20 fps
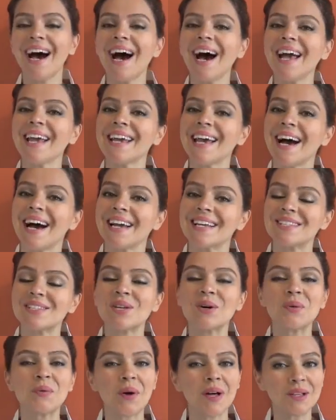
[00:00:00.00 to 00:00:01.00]
Hi
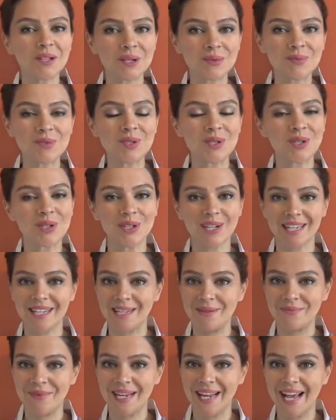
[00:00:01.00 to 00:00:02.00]
guys, welcome to Cooking
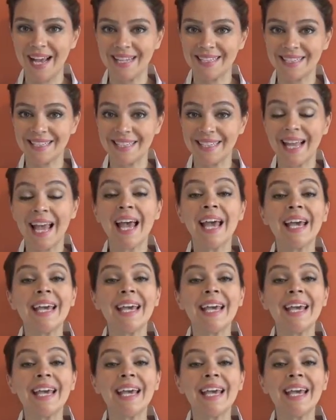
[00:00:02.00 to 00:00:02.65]
in Manhattan.